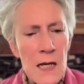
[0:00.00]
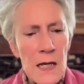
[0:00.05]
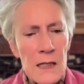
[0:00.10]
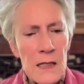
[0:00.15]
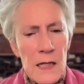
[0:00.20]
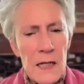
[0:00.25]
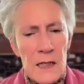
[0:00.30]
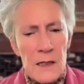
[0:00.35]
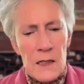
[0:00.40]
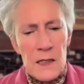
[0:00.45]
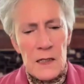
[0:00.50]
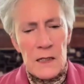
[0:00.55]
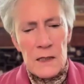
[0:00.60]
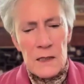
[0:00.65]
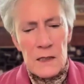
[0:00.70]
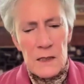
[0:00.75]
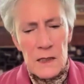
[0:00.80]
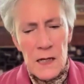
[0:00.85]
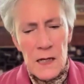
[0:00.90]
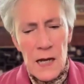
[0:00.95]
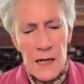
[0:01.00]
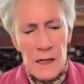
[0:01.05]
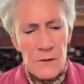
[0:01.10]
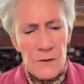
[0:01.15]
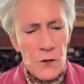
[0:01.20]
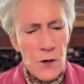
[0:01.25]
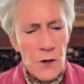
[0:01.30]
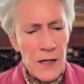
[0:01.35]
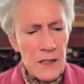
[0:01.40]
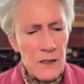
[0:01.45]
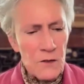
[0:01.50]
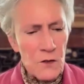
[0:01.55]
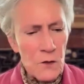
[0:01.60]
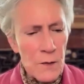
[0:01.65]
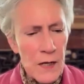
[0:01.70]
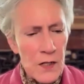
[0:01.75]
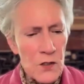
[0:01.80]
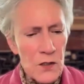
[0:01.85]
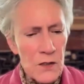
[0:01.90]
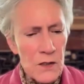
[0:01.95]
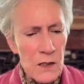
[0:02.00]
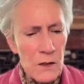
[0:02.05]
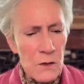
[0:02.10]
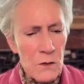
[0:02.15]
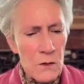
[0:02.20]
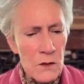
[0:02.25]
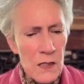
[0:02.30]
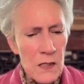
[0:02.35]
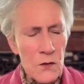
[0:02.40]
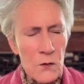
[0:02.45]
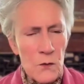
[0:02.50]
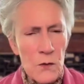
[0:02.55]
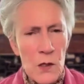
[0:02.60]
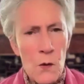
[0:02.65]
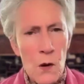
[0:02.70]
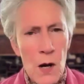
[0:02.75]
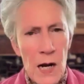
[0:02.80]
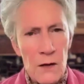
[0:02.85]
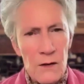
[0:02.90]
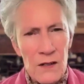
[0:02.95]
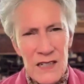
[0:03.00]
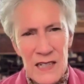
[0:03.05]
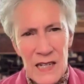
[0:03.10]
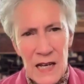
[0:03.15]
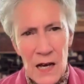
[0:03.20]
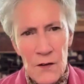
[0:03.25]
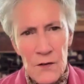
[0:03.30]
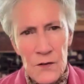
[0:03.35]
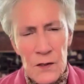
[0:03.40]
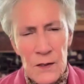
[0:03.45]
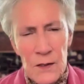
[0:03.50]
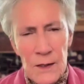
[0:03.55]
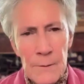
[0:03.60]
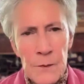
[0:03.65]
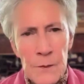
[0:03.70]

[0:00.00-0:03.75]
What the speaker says: It's a kind of transformation that doesn't require a death.